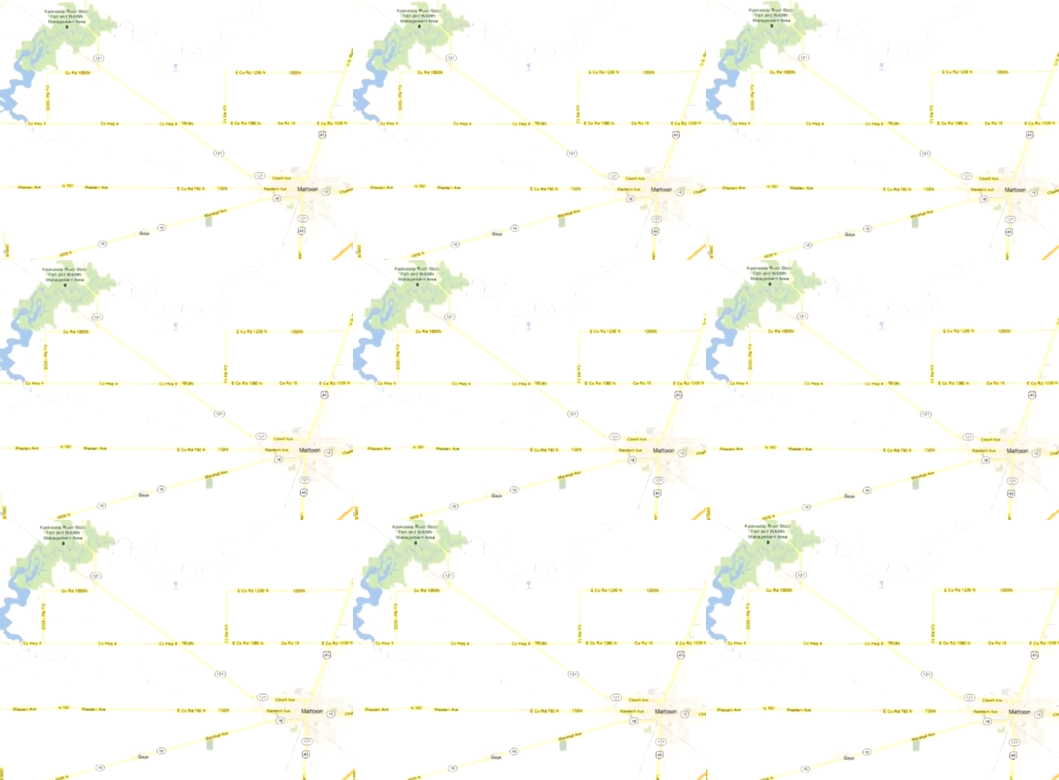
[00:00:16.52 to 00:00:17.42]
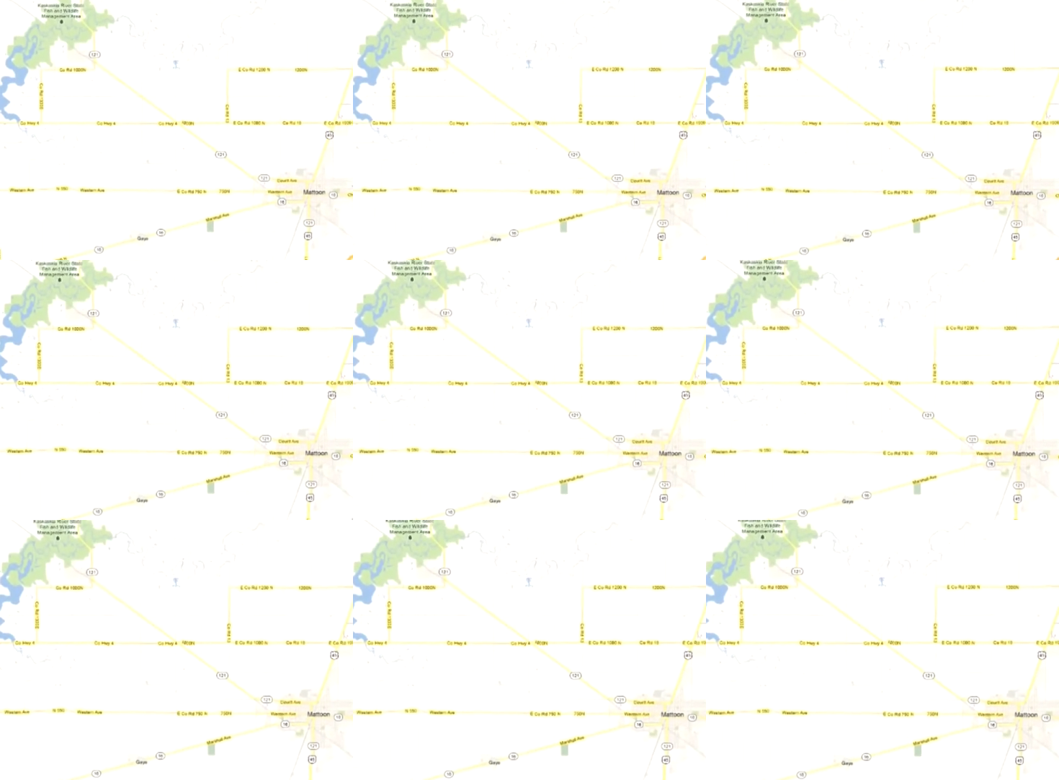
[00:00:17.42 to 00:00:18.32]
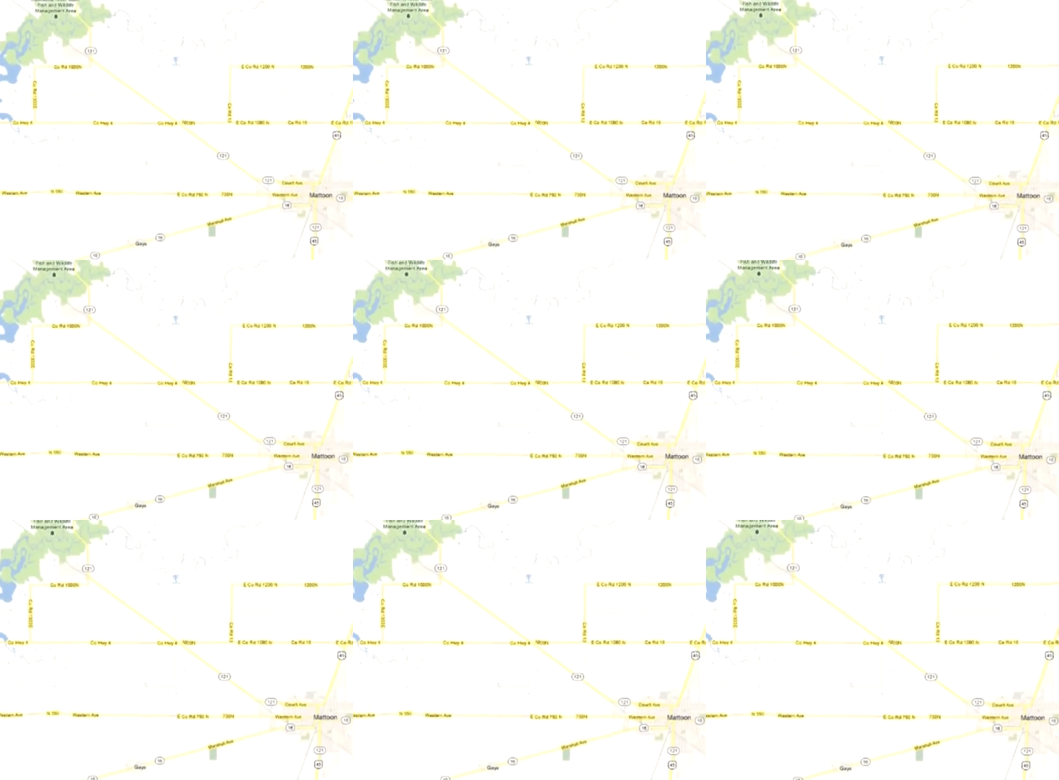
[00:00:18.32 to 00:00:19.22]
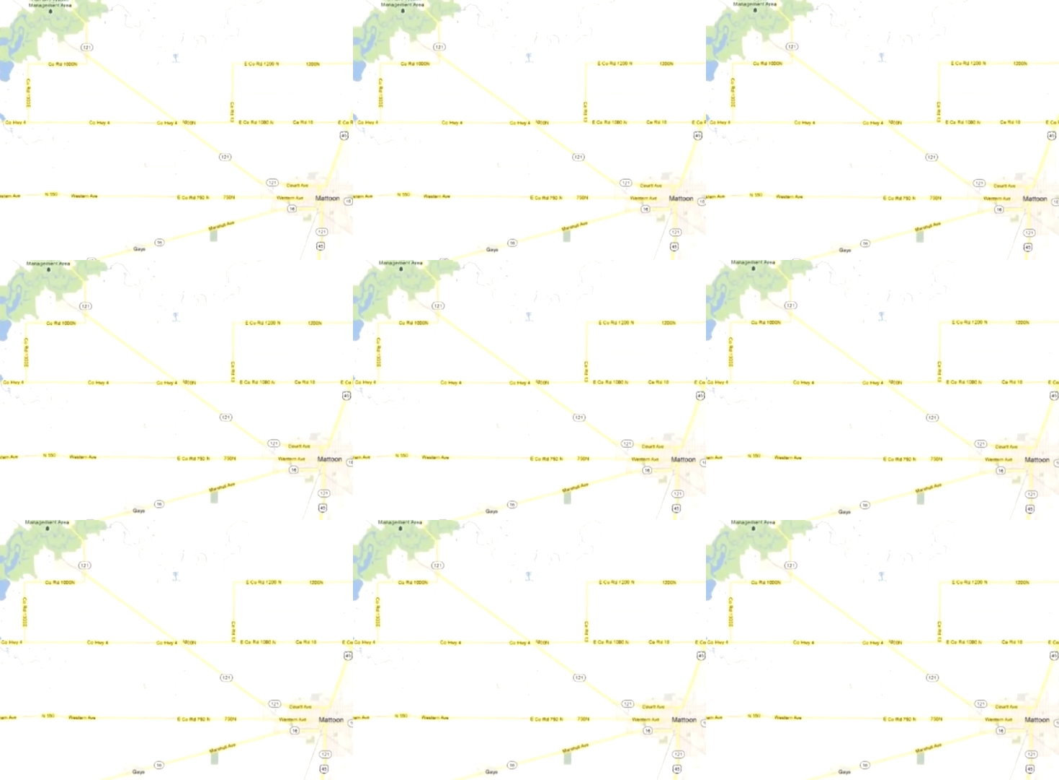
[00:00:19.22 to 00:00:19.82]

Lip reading: (no speaker visible)